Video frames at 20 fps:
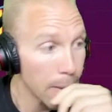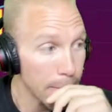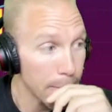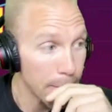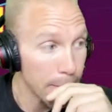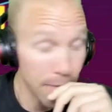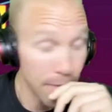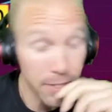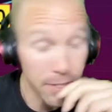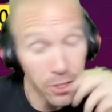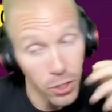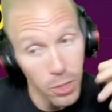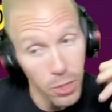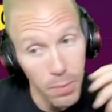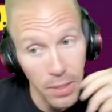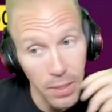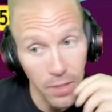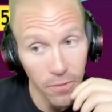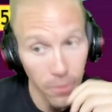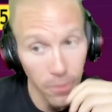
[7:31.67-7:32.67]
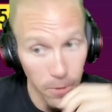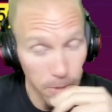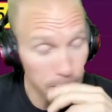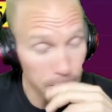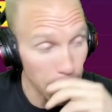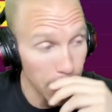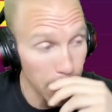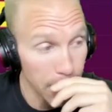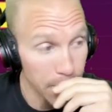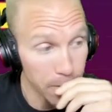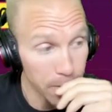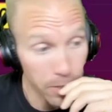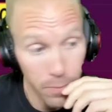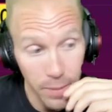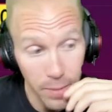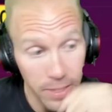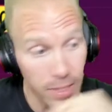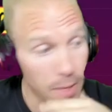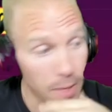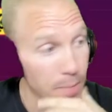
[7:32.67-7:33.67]
This could be the first day, could
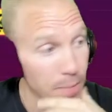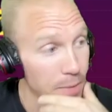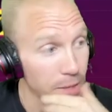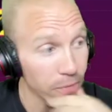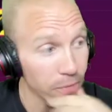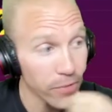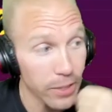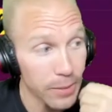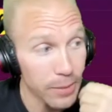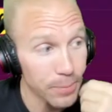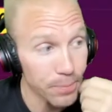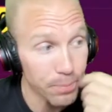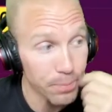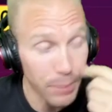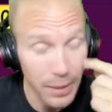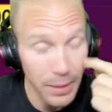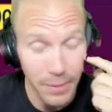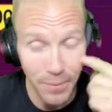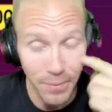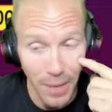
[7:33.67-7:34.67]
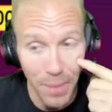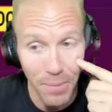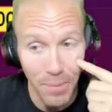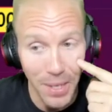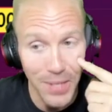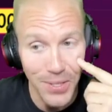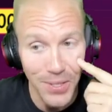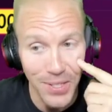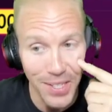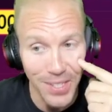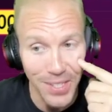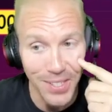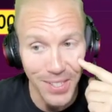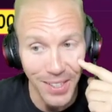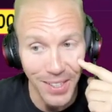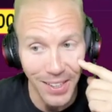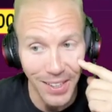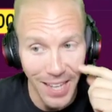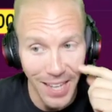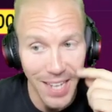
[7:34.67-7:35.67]
be something different, but I'm guessing
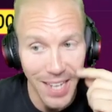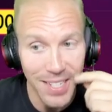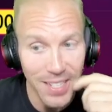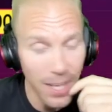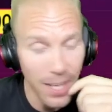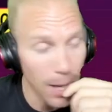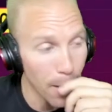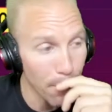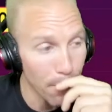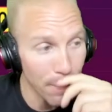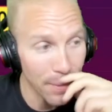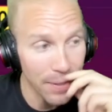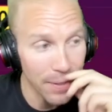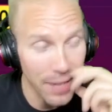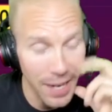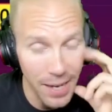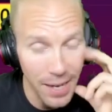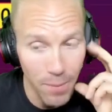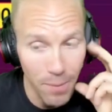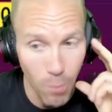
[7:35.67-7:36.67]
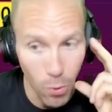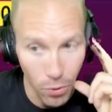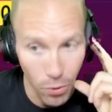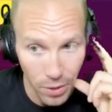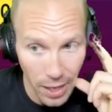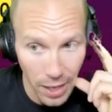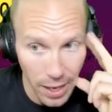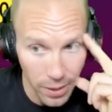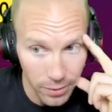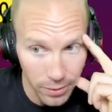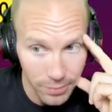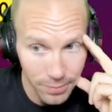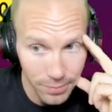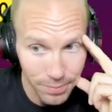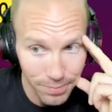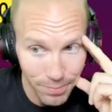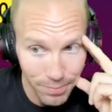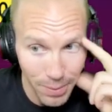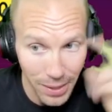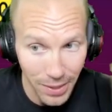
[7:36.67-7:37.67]
it's less up and more down
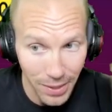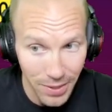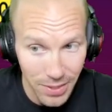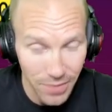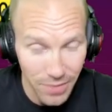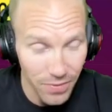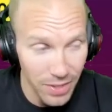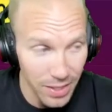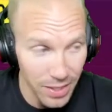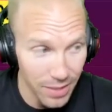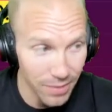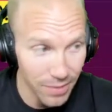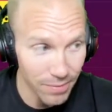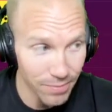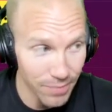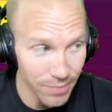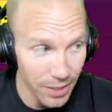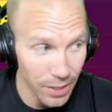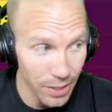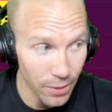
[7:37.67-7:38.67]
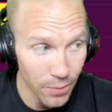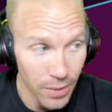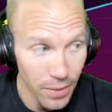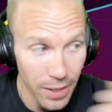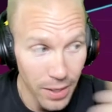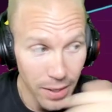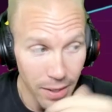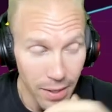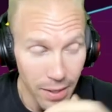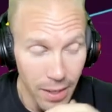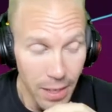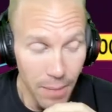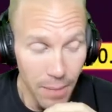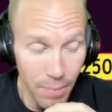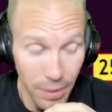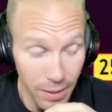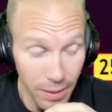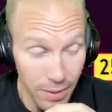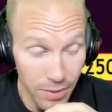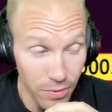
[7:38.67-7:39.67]
because of the,
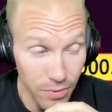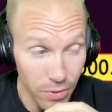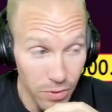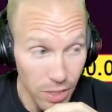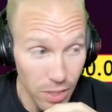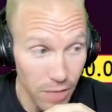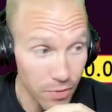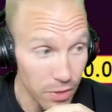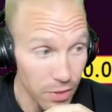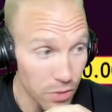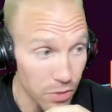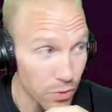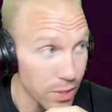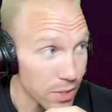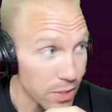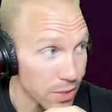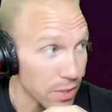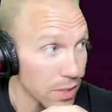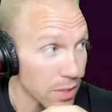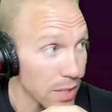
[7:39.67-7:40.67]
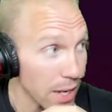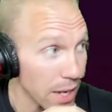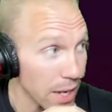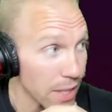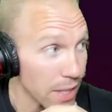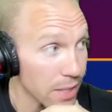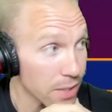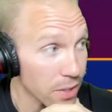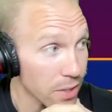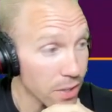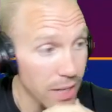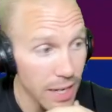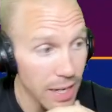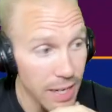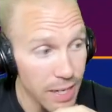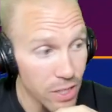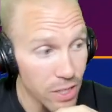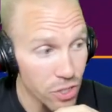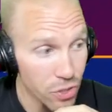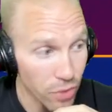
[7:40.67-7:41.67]
because of those obvious reasons. Is there
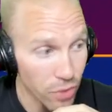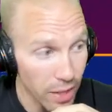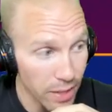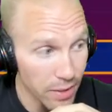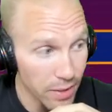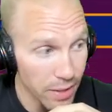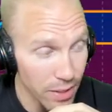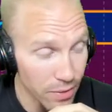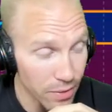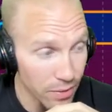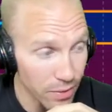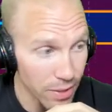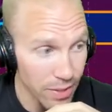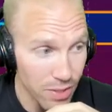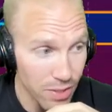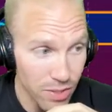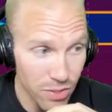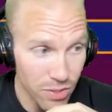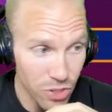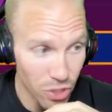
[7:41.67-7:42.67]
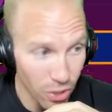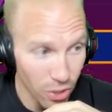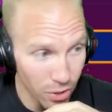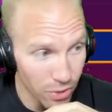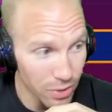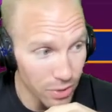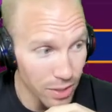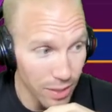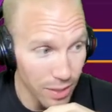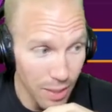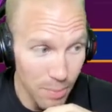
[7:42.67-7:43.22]
any strength in this chart?